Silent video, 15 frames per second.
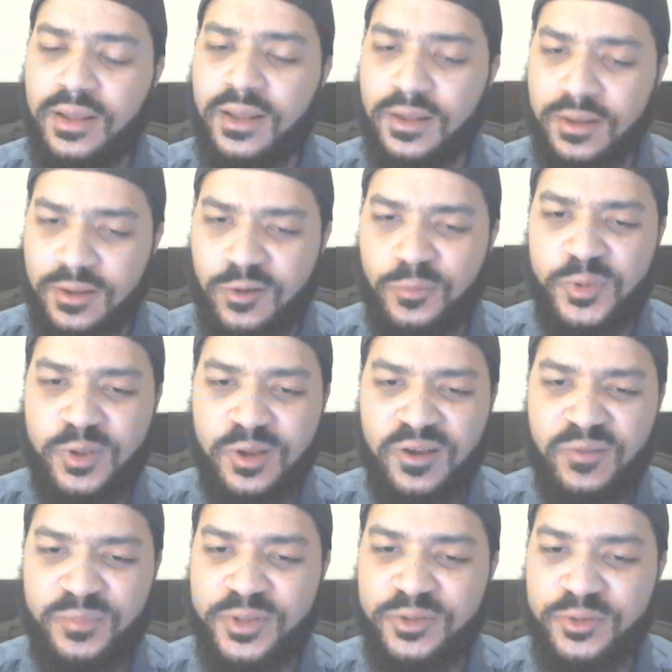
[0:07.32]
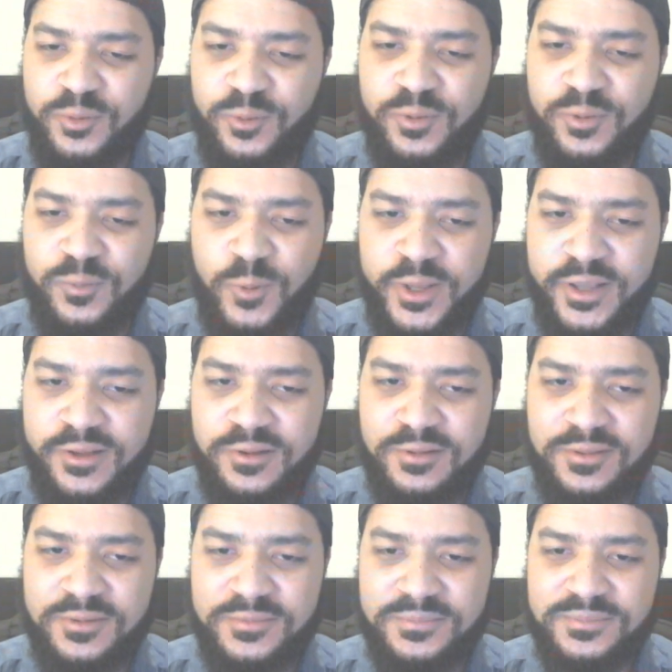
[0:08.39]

I hope you all been doing well.